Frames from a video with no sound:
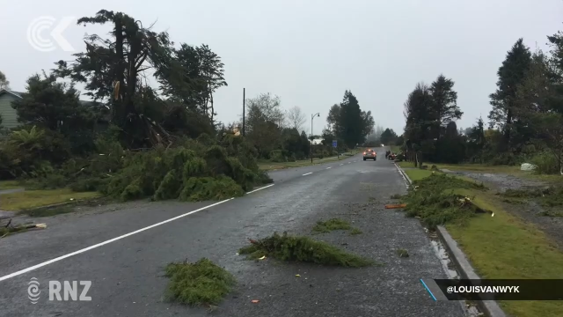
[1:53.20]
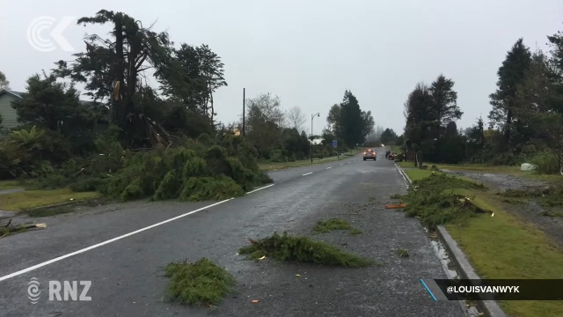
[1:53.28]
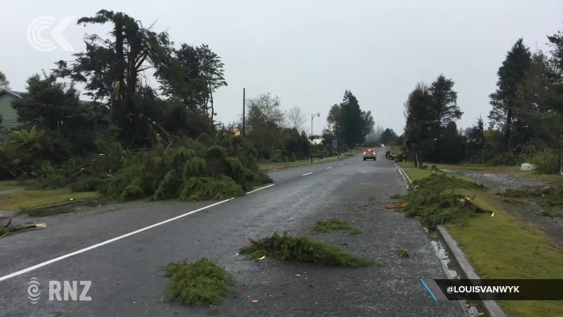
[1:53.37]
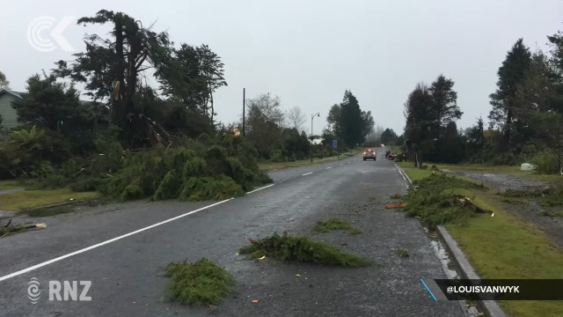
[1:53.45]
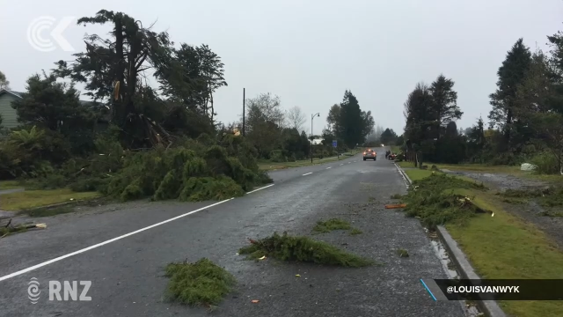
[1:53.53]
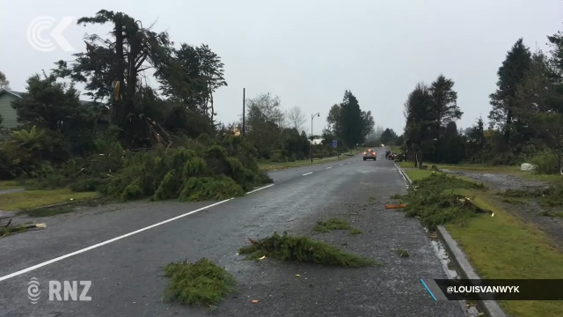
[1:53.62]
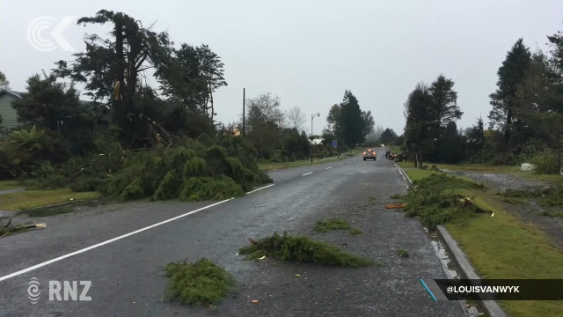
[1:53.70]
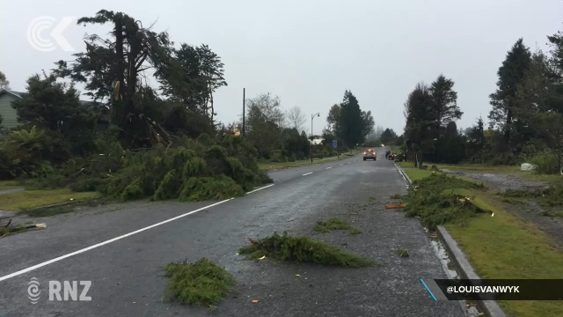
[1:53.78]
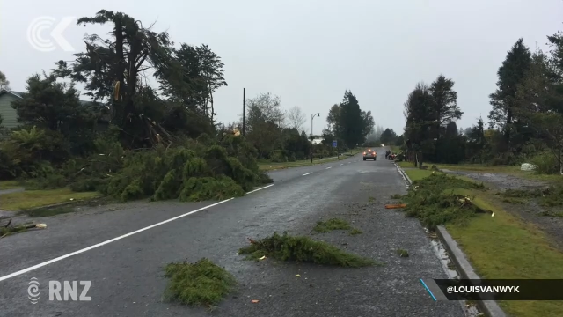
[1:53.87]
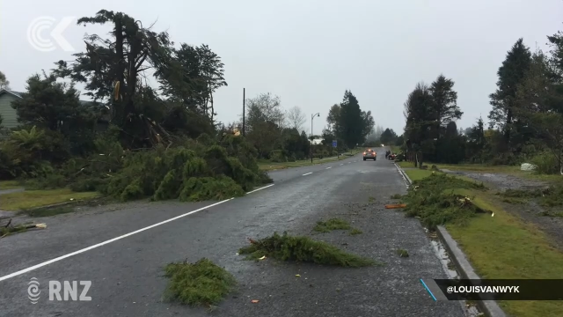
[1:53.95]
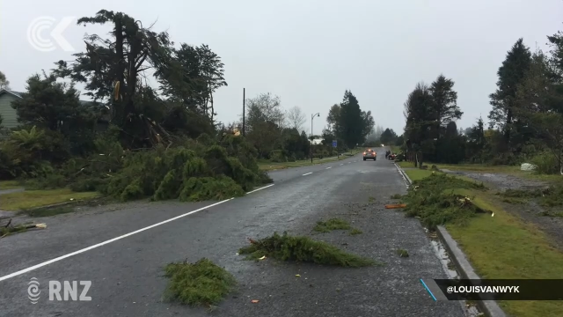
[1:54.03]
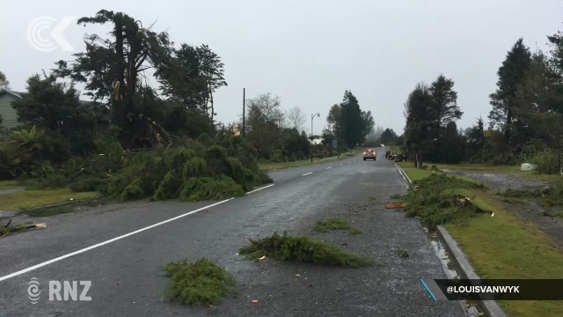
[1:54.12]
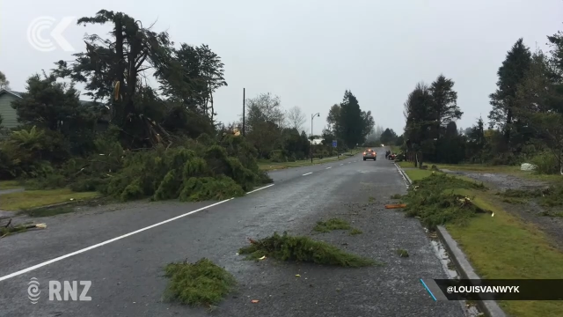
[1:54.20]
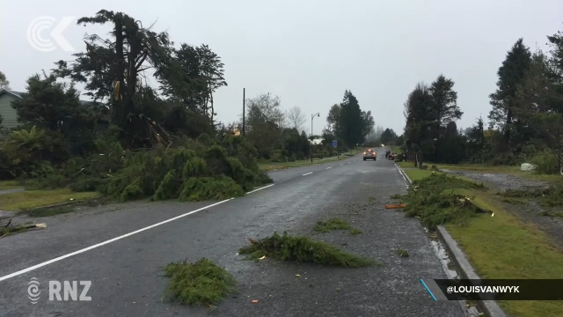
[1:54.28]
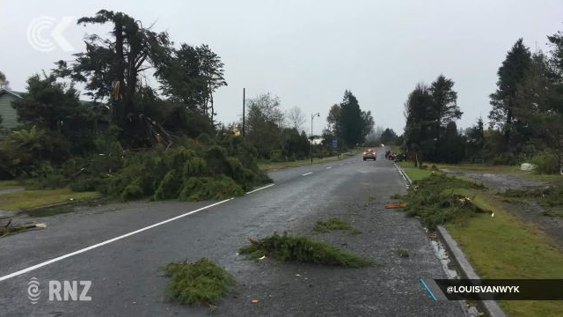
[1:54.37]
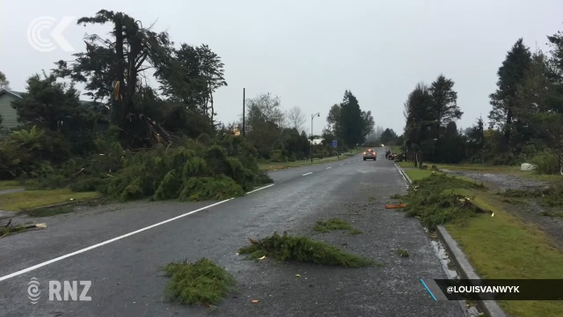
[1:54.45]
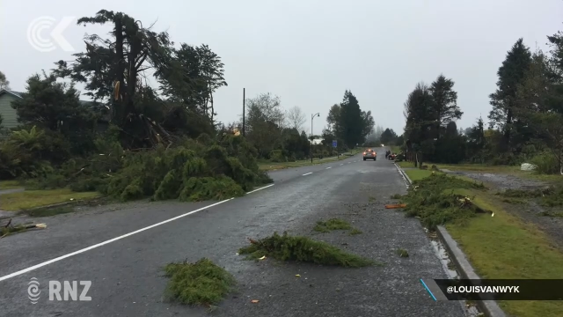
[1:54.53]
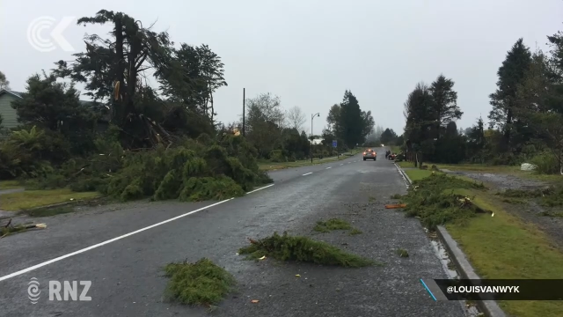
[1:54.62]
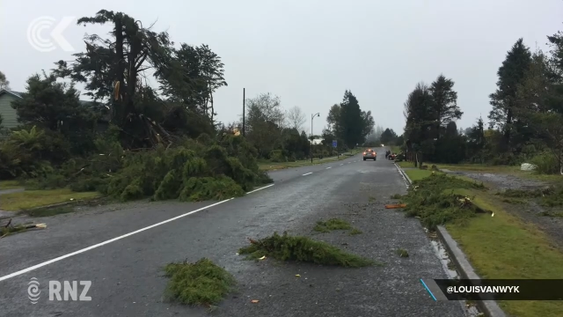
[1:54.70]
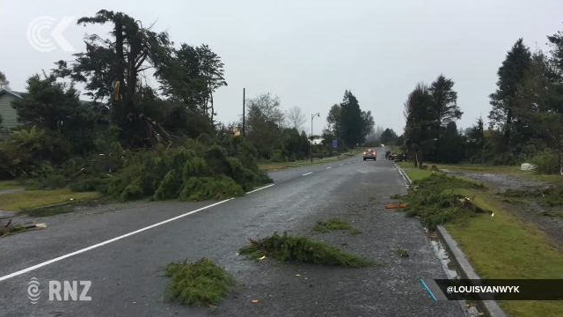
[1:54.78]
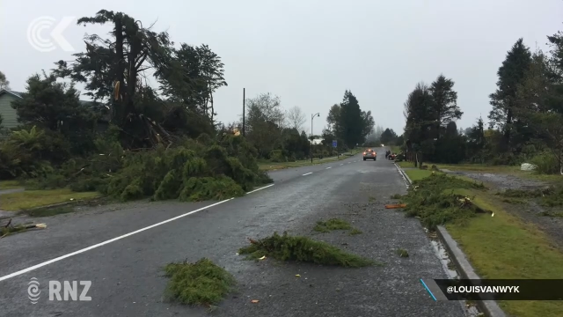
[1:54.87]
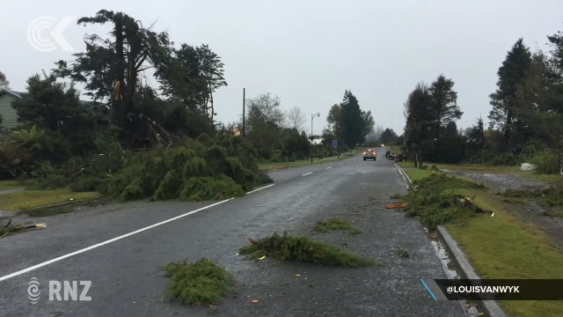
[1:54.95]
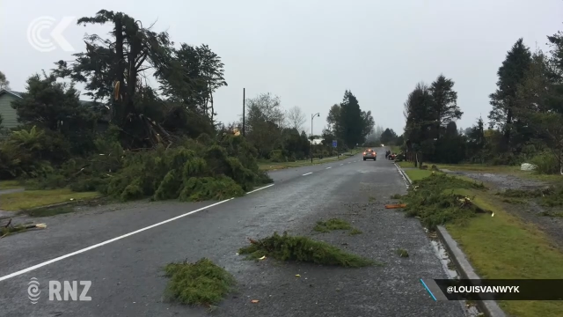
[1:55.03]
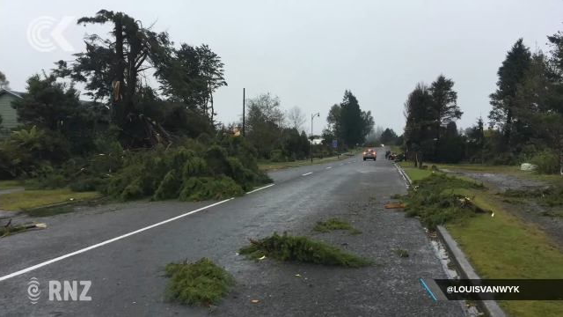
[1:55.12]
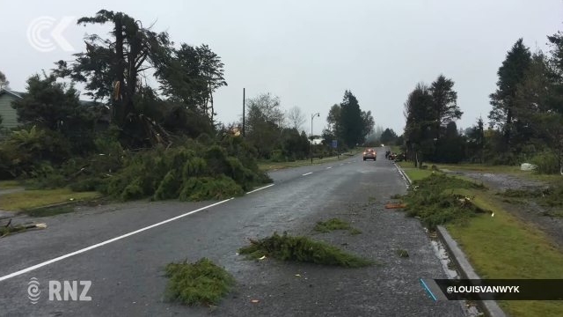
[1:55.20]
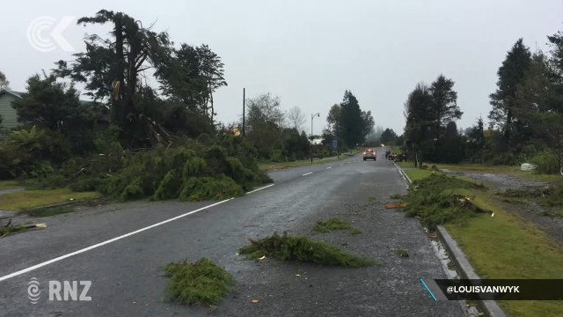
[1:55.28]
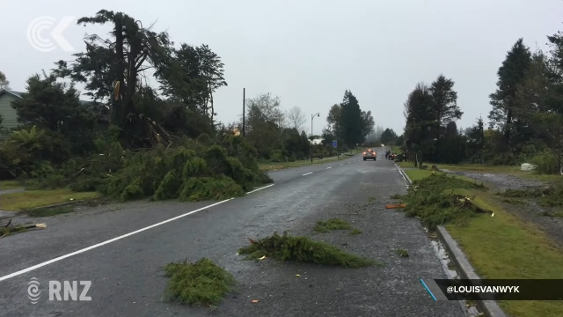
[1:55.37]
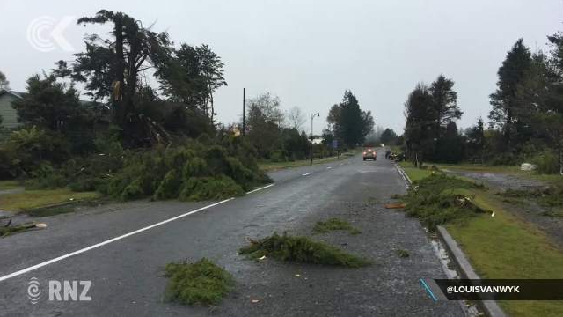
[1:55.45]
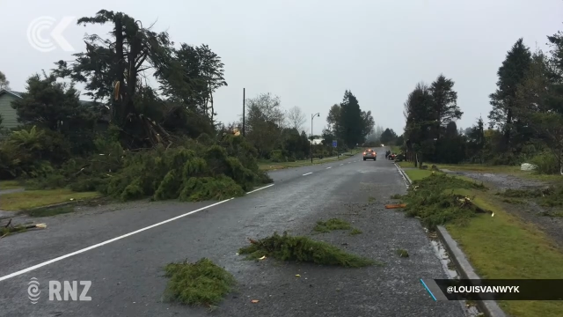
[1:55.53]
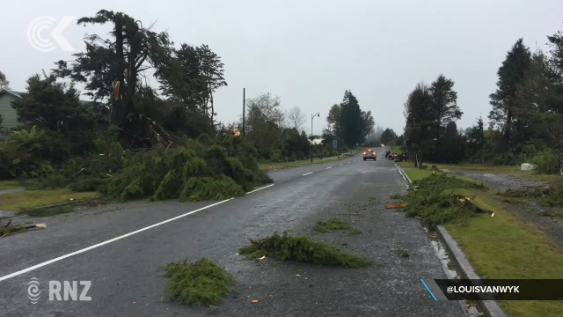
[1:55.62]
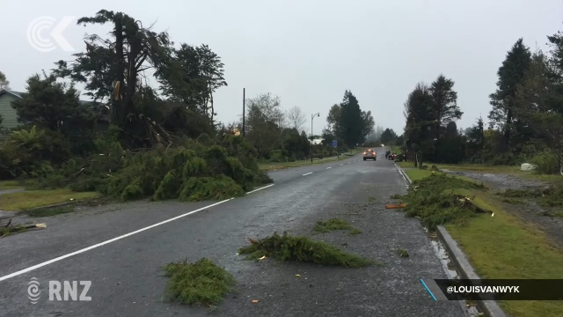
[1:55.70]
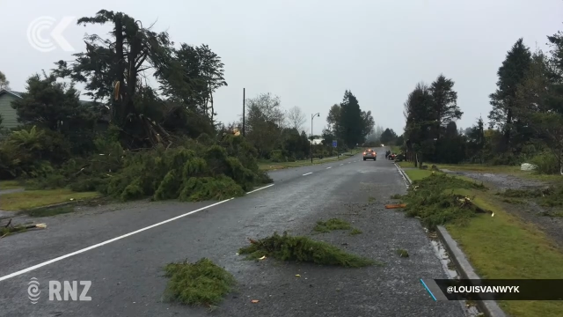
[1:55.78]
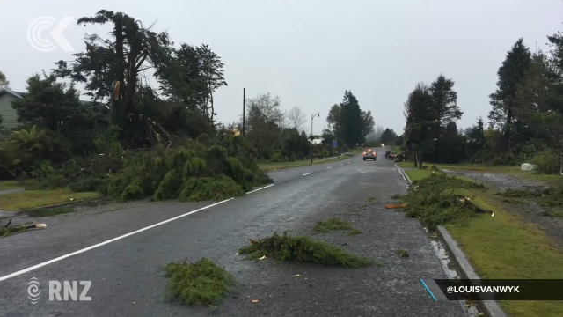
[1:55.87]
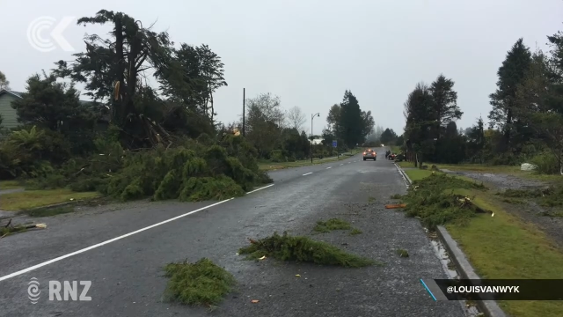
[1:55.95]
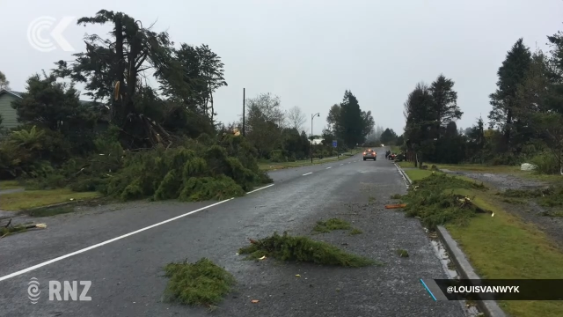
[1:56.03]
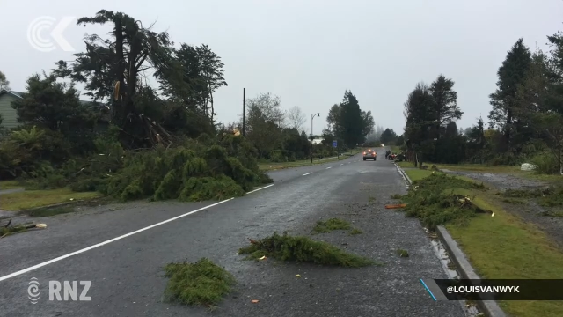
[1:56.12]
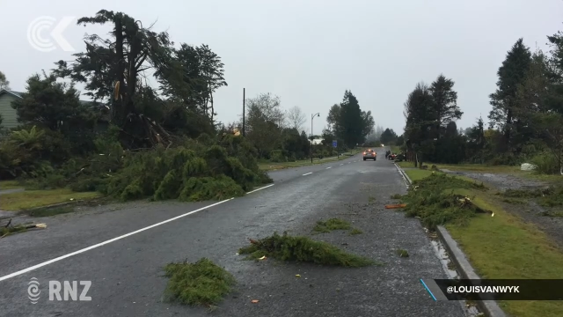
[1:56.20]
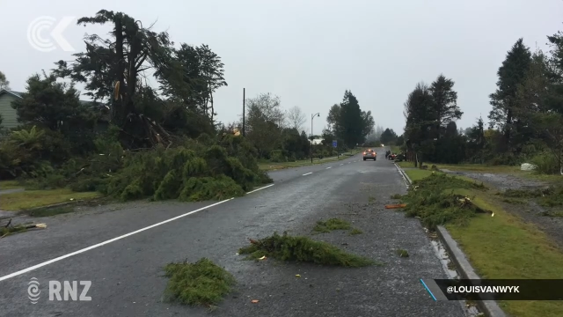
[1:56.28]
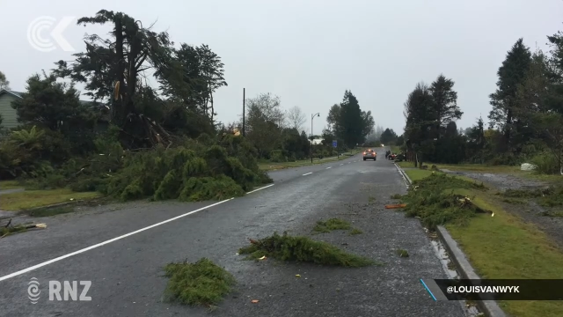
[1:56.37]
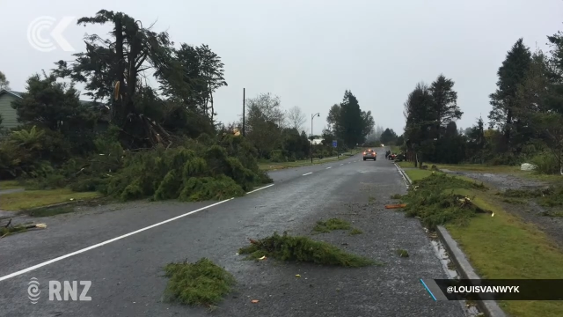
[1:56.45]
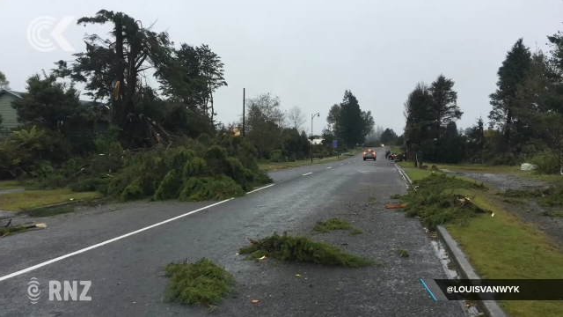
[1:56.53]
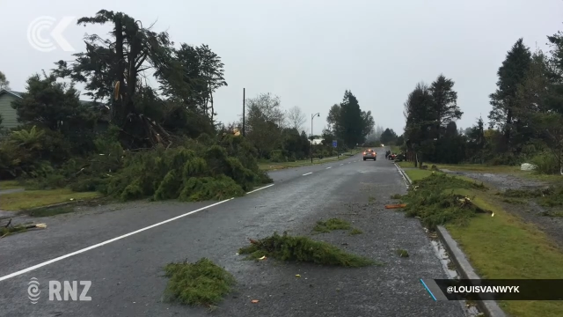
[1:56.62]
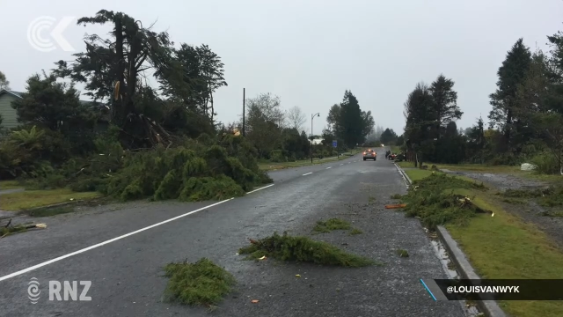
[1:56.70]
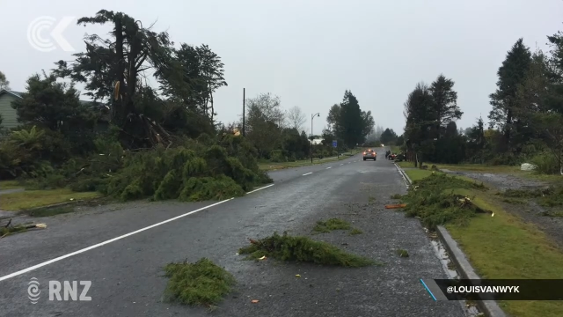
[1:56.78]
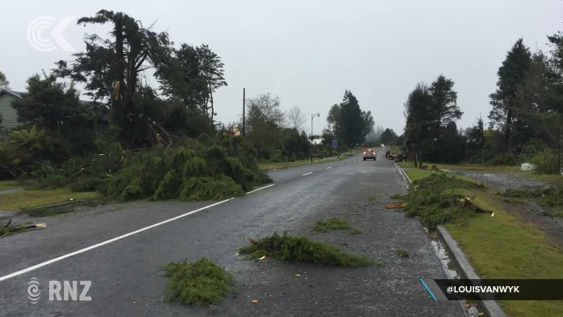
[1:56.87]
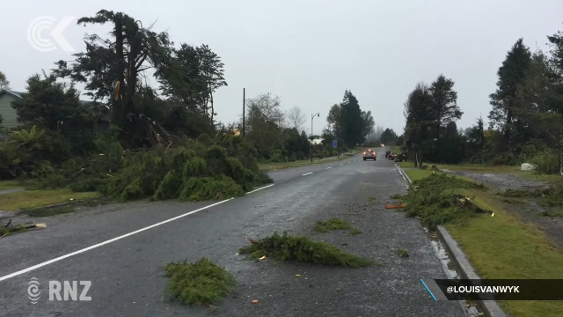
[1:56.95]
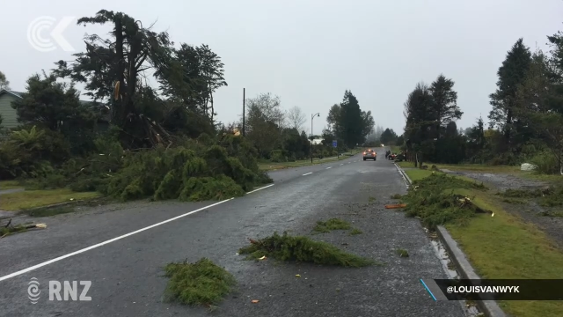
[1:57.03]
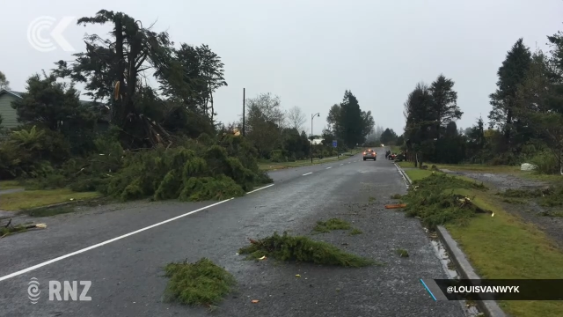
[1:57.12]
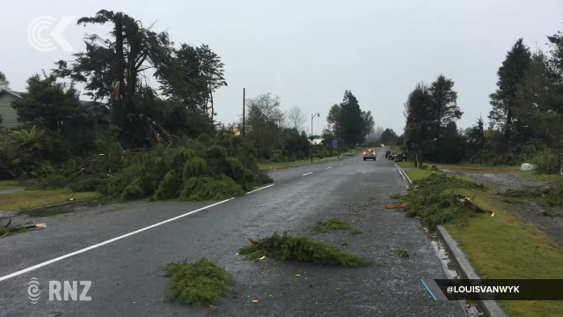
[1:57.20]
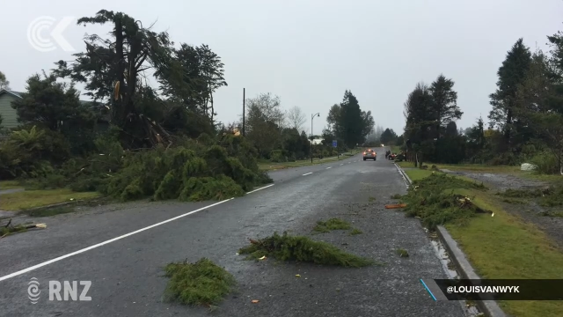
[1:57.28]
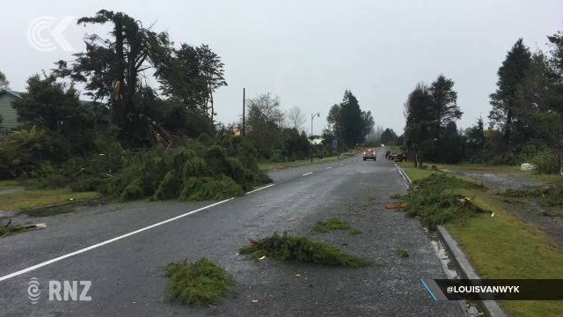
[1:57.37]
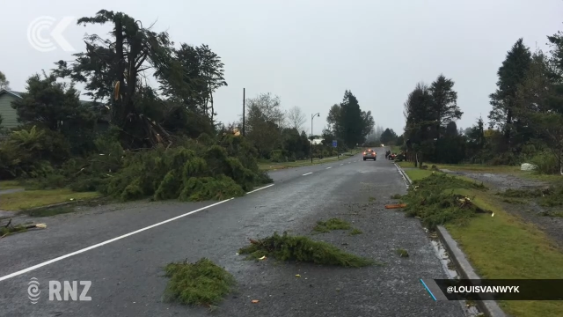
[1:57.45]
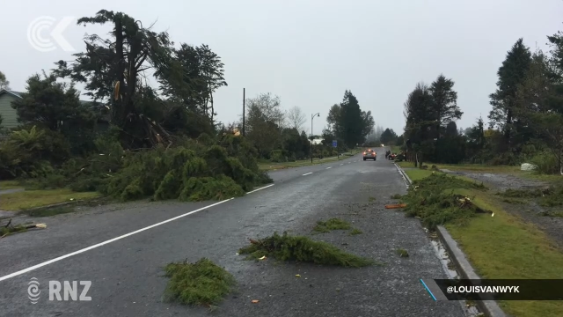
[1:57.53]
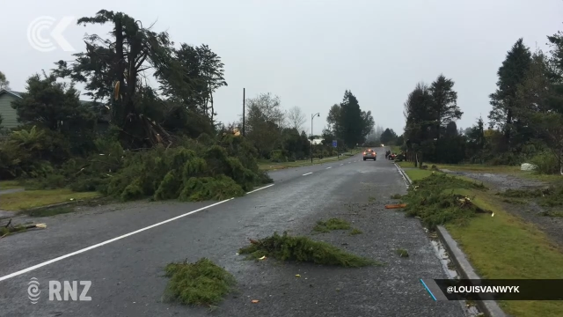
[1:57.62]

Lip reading: No face is visible, so there are no lips to read.